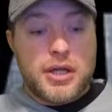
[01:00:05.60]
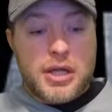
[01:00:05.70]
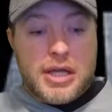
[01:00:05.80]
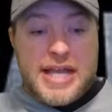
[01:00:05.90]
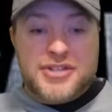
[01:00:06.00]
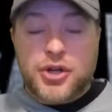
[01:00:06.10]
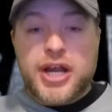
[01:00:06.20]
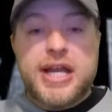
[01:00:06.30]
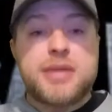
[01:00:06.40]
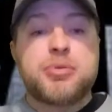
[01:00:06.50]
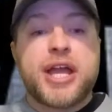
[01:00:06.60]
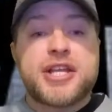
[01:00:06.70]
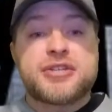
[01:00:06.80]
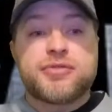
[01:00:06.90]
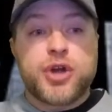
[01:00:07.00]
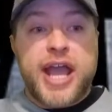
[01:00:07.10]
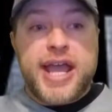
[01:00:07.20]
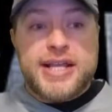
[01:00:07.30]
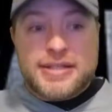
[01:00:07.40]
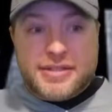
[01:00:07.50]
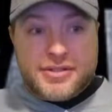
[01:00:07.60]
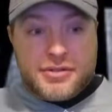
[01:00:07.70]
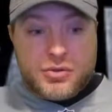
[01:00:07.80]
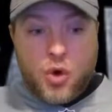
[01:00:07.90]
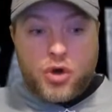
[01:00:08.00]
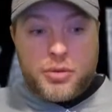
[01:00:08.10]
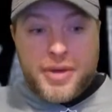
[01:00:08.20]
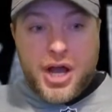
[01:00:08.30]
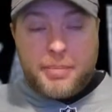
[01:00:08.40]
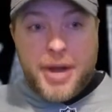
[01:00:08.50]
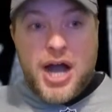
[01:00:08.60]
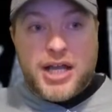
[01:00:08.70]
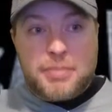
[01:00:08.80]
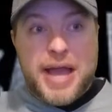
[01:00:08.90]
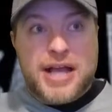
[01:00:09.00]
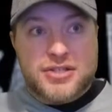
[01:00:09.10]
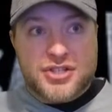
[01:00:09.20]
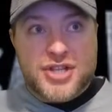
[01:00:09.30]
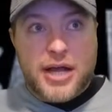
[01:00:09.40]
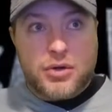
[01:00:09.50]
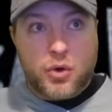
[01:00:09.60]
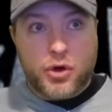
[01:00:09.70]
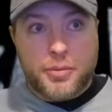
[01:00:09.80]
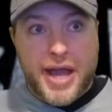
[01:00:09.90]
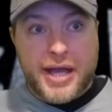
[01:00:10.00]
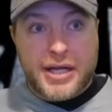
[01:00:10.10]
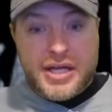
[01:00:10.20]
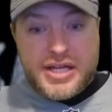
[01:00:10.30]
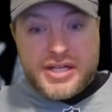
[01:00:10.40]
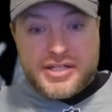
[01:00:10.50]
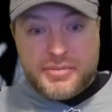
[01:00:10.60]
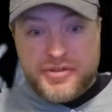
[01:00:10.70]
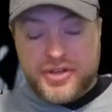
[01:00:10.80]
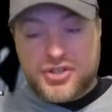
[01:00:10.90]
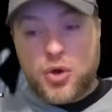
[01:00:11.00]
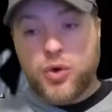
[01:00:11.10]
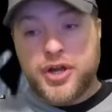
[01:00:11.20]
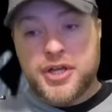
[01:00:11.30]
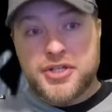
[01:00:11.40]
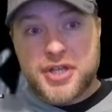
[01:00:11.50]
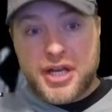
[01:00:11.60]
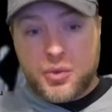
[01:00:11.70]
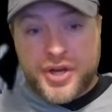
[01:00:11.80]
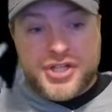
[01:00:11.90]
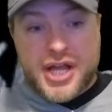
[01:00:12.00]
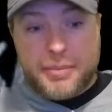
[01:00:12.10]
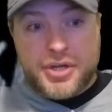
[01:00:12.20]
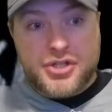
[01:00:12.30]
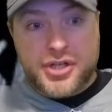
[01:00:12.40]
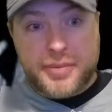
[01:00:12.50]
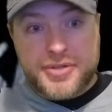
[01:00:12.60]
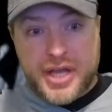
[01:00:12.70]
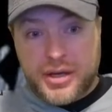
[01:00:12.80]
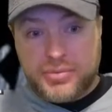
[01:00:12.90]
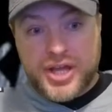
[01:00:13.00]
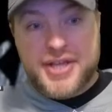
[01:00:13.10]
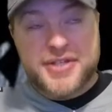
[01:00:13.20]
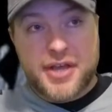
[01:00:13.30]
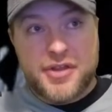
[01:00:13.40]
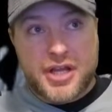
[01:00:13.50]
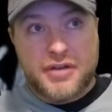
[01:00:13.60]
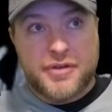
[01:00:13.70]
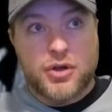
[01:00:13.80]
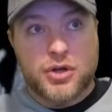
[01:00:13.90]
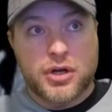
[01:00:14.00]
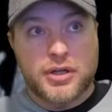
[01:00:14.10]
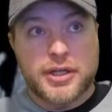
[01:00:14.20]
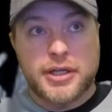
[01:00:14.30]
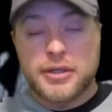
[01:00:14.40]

Is there any place for a pocket passer style quarterback to be victorious and to win championships, and a place in the NFL currently?